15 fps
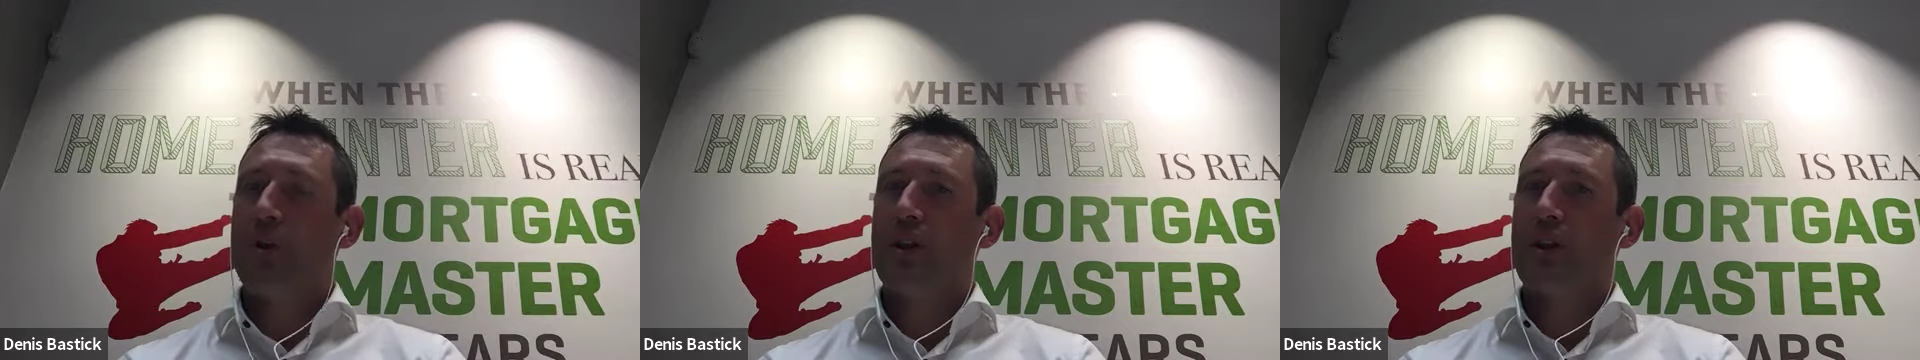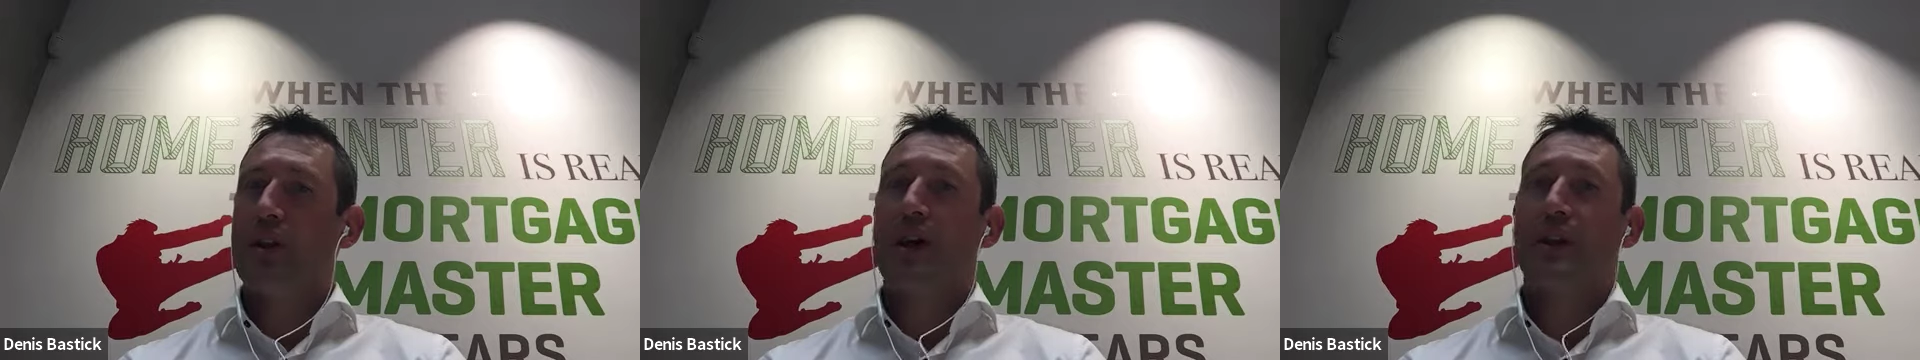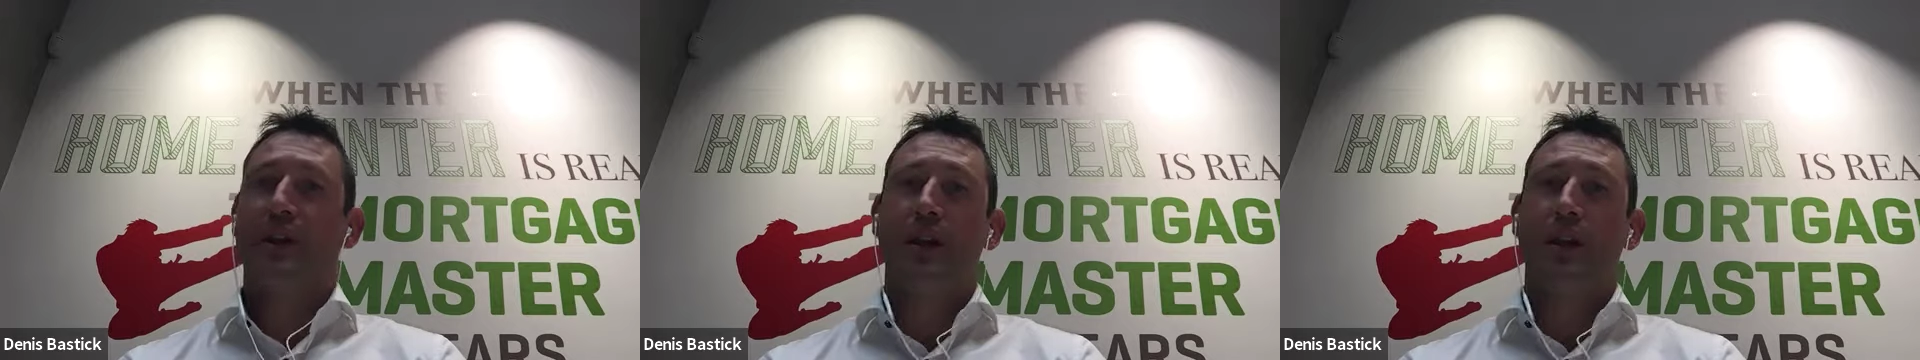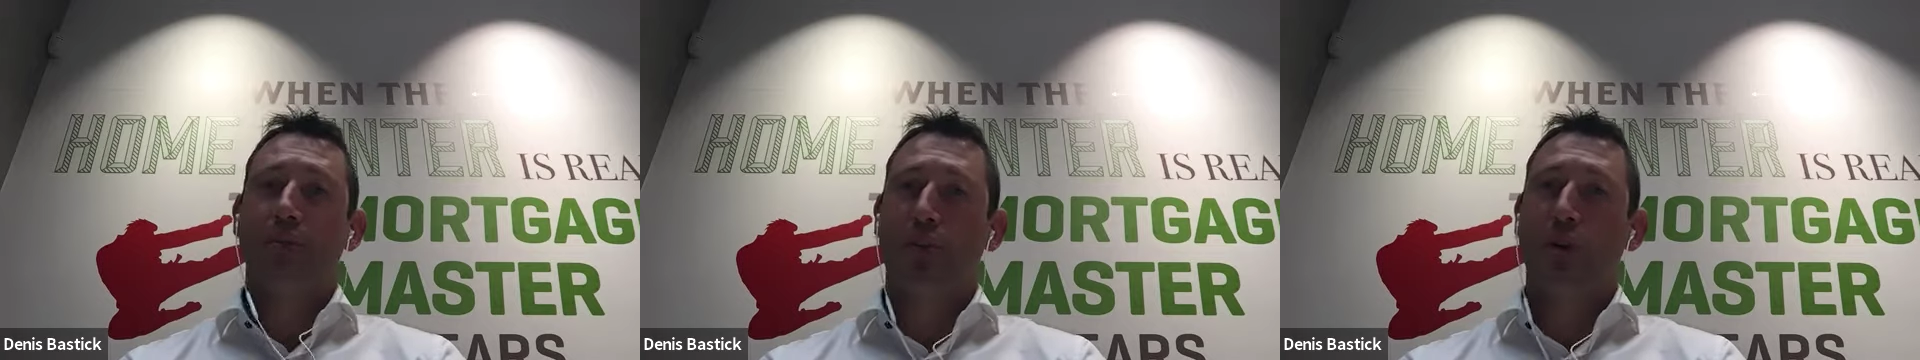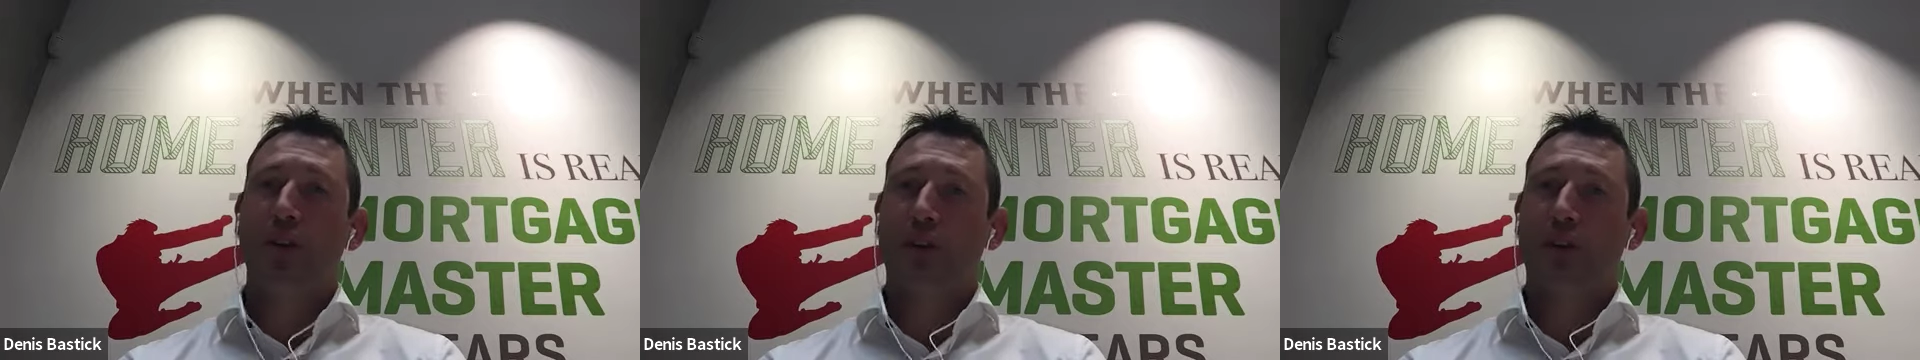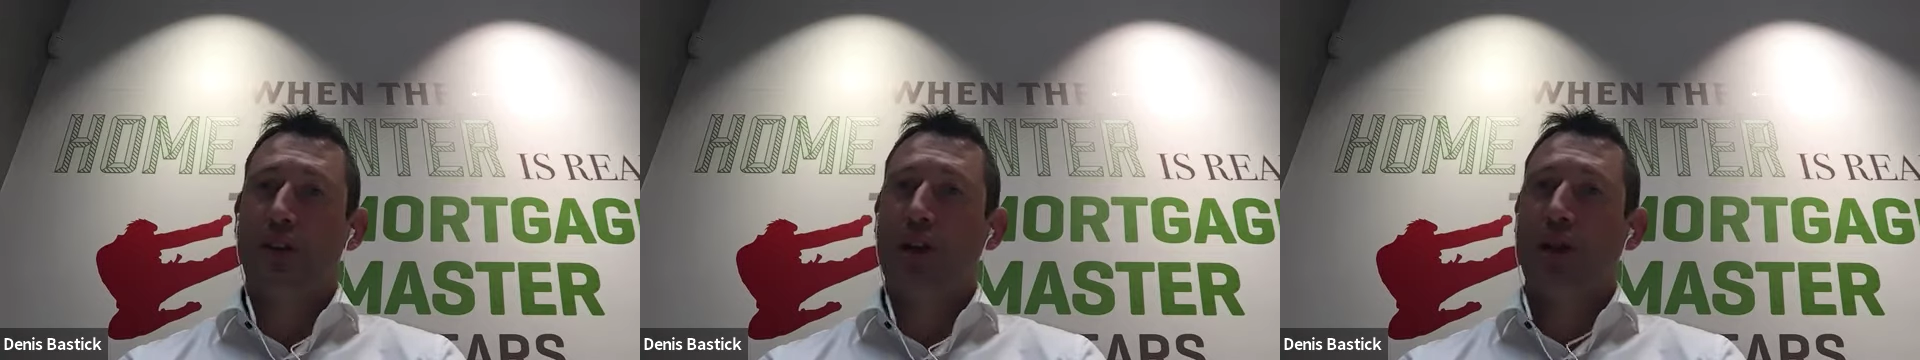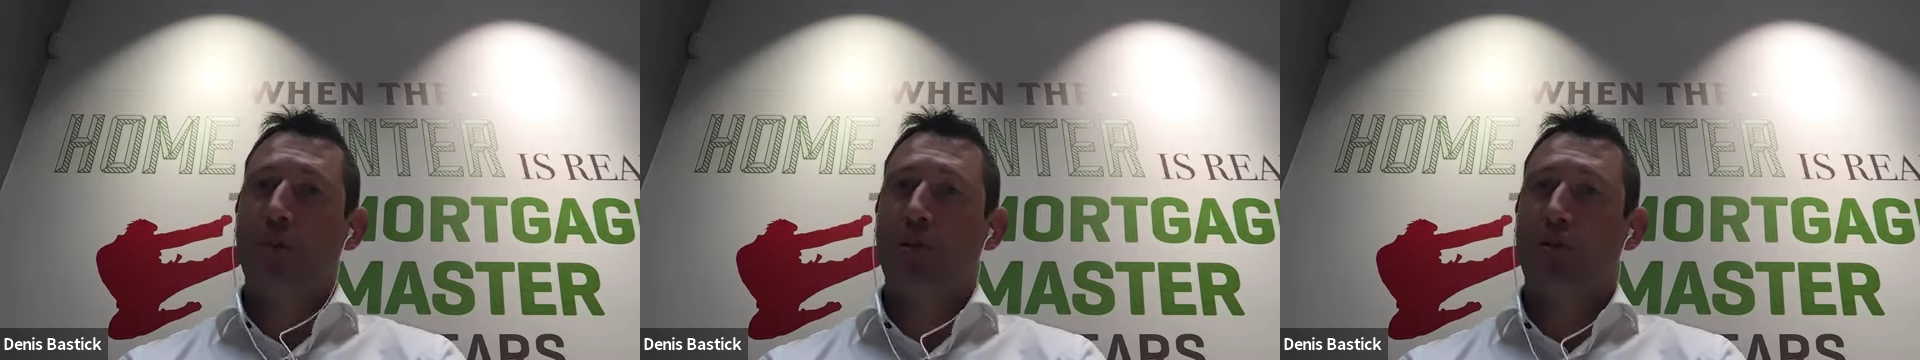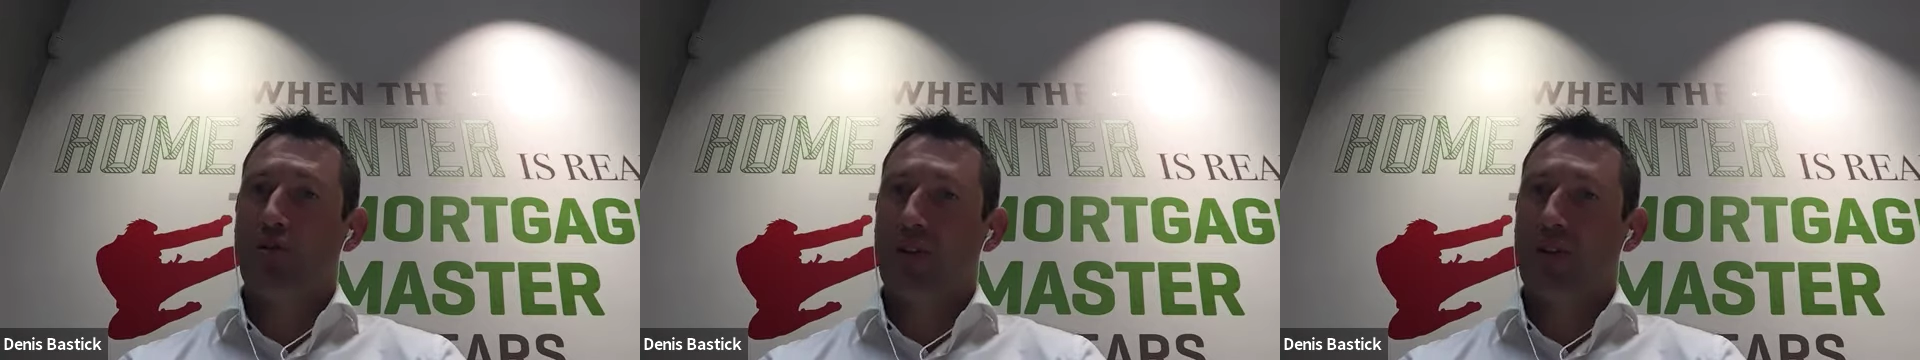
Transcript: and that then brings an element of